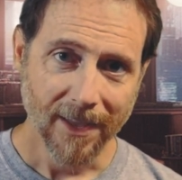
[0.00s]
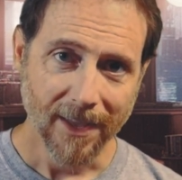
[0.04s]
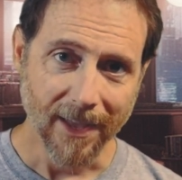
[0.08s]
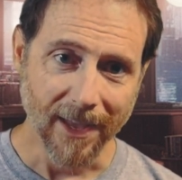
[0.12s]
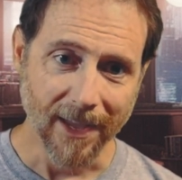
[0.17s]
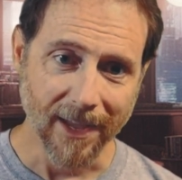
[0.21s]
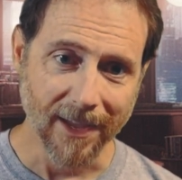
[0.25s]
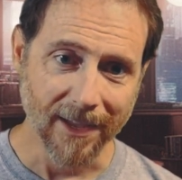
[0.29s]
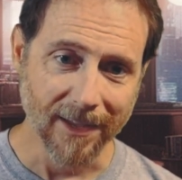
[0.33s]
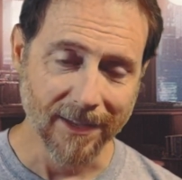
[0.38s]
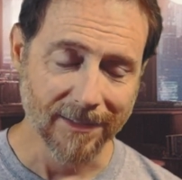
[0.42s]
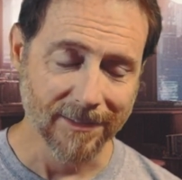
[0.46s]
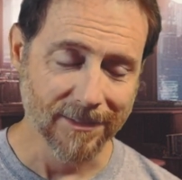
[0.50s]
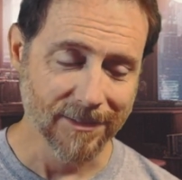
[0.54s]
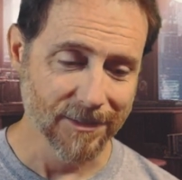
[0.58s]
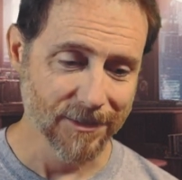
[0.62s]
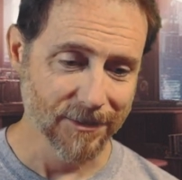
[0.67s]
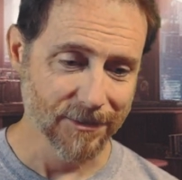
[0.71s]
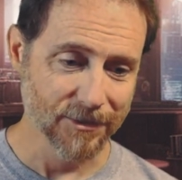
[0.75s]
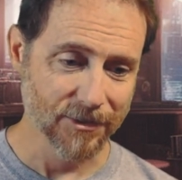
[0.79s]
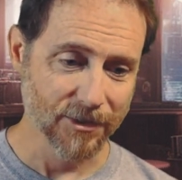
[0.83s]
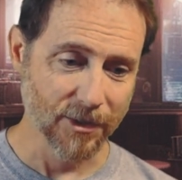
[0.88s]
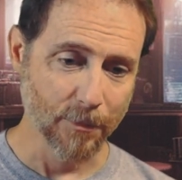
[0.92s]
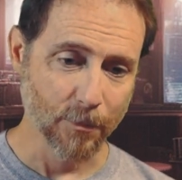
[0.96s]
and
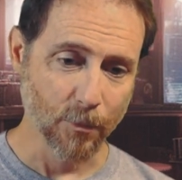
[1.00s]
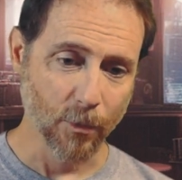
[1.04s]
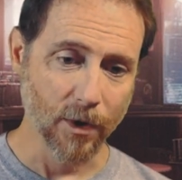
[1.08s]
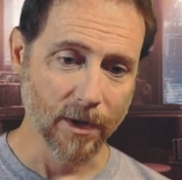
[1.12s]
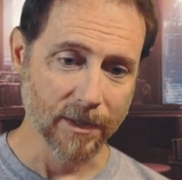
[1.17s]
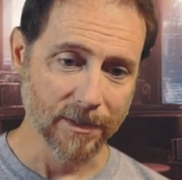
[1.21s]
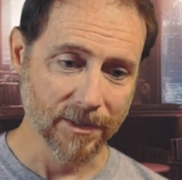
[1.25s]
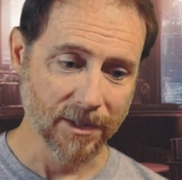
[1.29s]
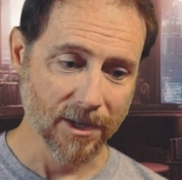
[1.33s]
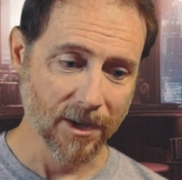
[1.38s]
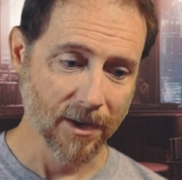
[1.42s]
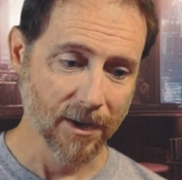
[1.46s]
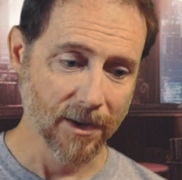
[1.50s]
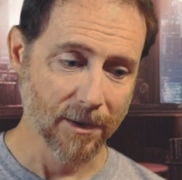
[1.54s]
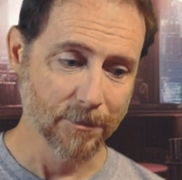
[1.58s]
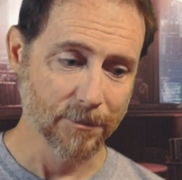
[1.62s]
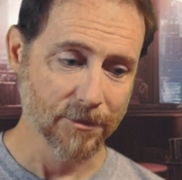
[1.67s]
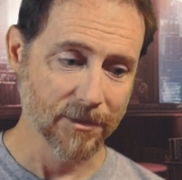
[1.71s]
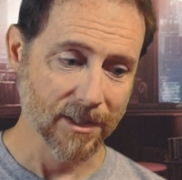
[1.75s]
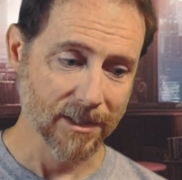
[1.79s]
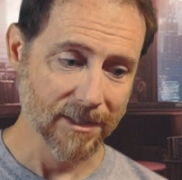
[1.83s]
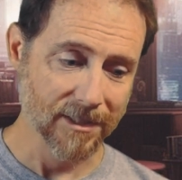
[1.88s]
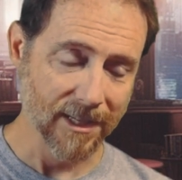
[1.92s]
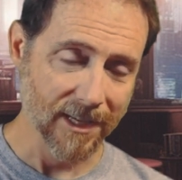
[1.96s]
someone
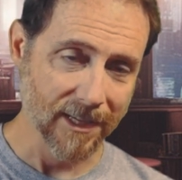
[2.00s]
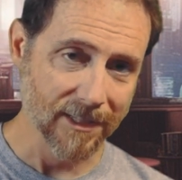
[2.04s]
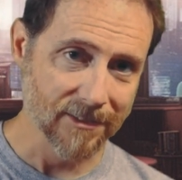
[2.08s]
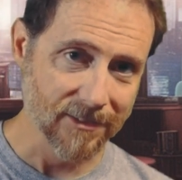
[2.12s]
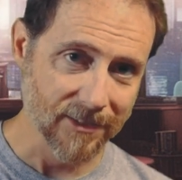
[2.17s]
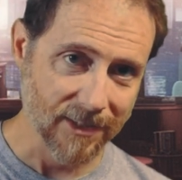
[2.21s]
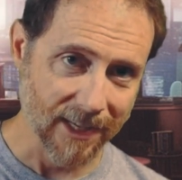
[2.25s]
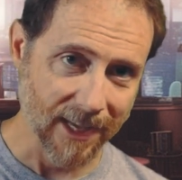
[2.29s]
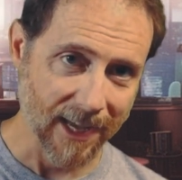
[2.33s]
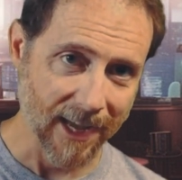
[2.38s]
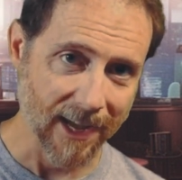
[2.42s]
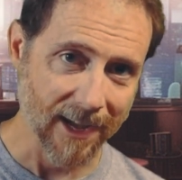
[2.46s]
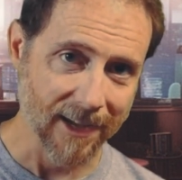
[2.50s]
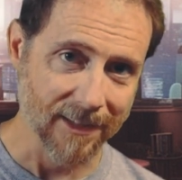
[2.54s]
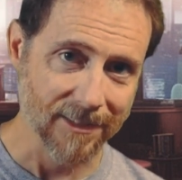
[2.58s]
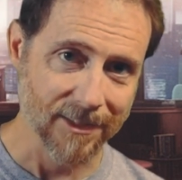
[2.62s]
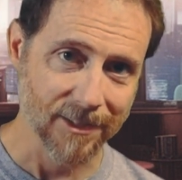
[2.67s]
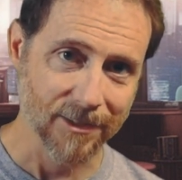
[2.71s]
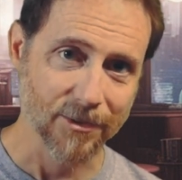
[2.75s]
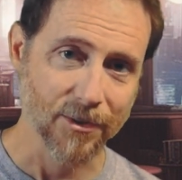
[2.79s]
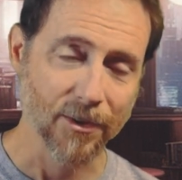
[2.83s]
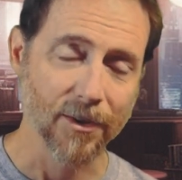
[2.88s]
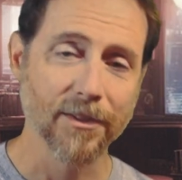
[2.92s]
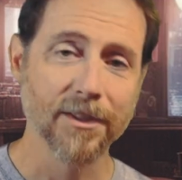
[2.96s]
comes and takes the cat
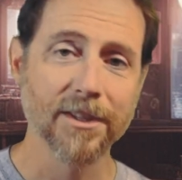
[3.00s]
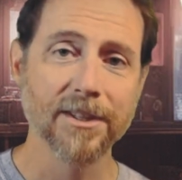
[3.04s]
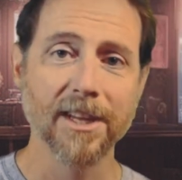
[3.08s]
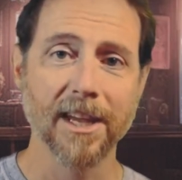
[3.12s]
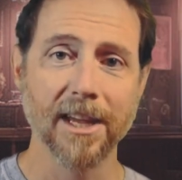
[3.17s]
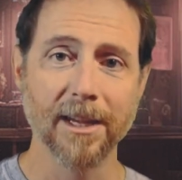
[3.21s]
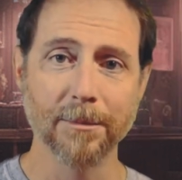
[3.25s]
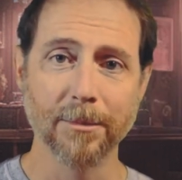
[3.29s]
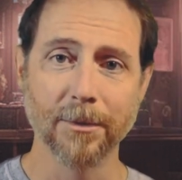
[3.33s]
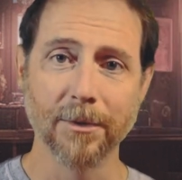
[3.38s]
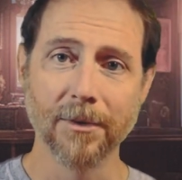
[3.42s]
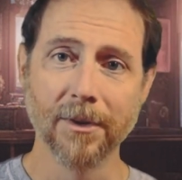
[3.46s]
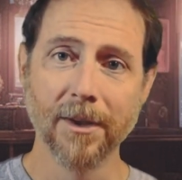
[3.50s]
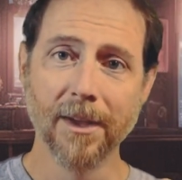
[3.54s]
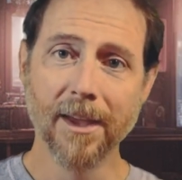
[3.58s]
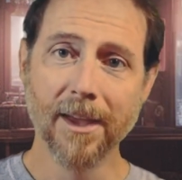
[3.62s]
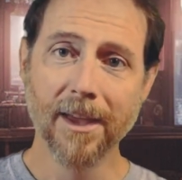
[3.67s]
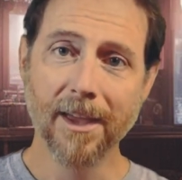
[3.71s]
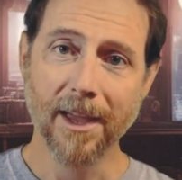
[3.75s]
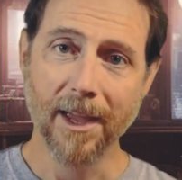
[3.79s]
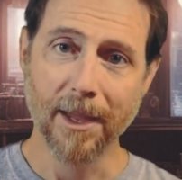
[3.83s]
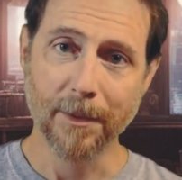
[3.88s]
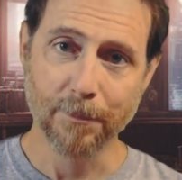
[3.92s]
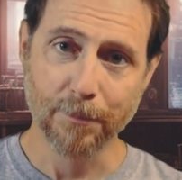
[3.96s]
that's on the table
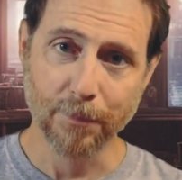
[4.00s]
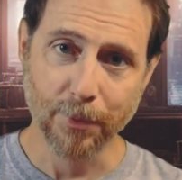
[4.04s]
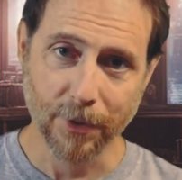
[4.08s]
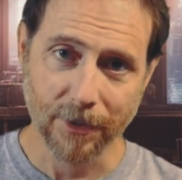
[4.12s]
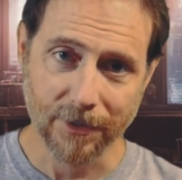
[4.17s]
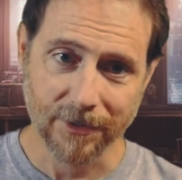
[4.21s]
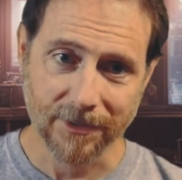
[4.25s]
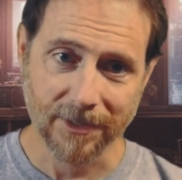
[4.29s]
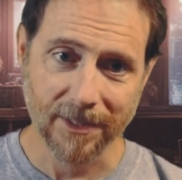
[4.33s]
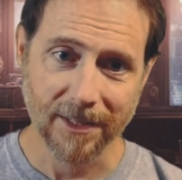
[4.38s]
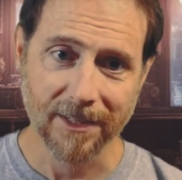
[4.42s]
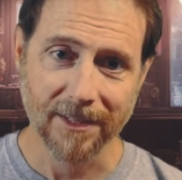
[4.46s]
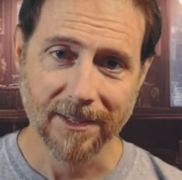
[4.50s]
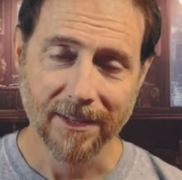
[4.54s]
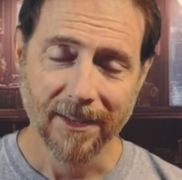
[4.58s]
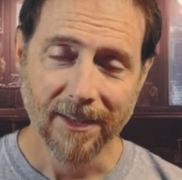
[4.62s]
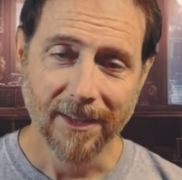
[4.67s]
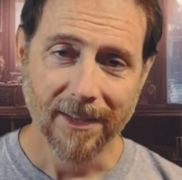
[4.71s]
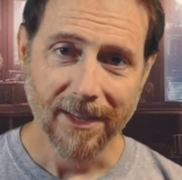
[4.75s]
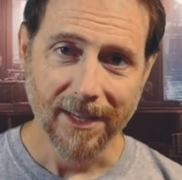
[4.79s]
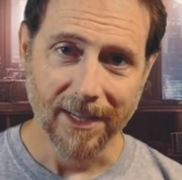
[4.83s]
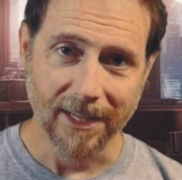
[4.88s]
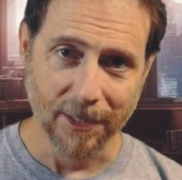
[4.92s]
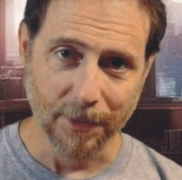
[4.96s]
and puts it
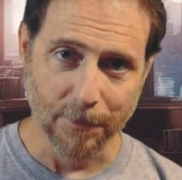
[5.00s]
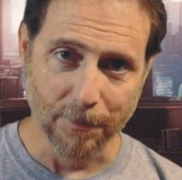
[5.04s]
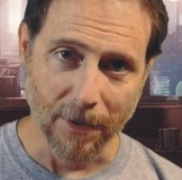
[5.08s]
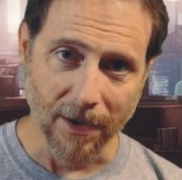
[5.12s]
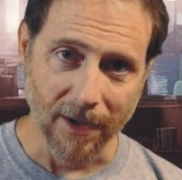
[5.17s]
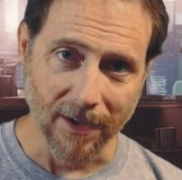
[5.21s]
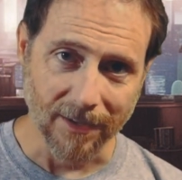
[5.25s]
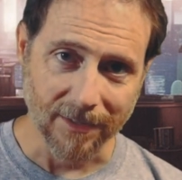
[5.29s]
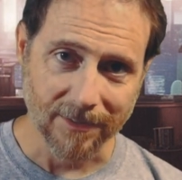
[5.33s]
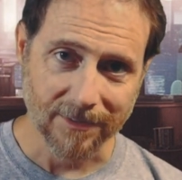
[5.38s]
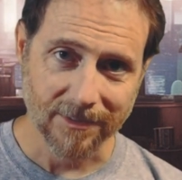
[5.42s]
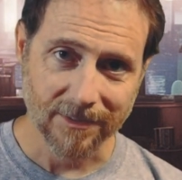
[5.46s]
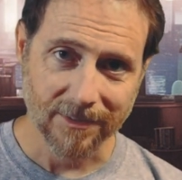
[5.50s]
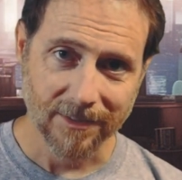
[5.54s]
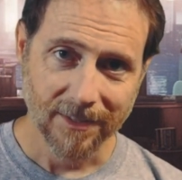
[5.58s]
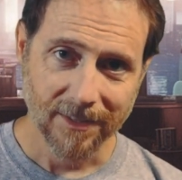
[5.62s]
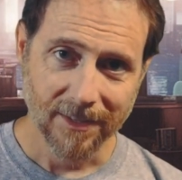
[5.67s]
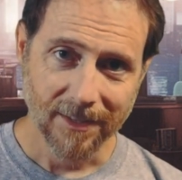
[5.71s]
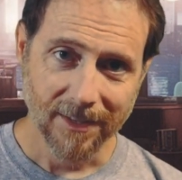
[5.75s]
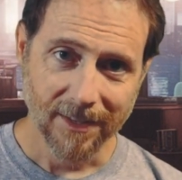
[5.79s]
in a box.